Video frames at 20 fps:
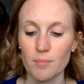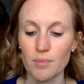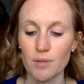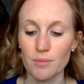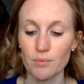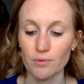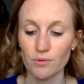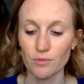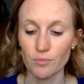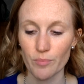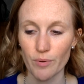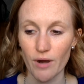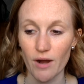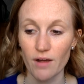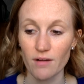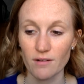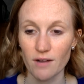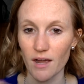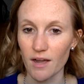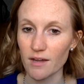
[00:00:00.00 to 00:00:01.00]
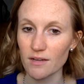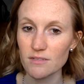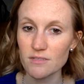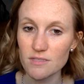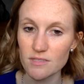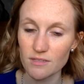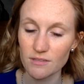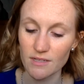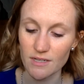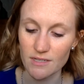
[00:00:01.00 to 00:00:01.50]
people with brown
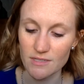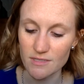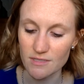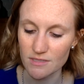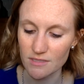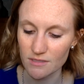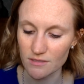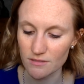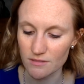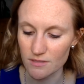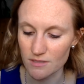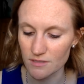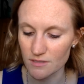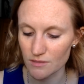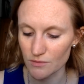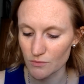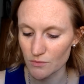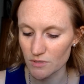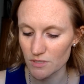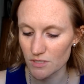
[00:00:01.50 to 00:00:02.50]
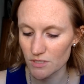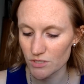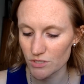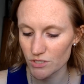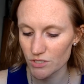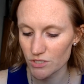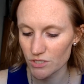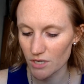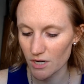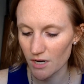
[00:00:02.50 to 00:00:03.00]
eyes, so that's another reason I wanted
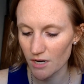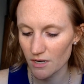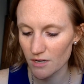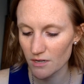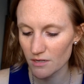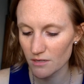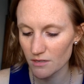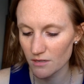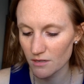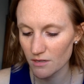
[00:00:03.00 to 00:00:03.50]
to try it.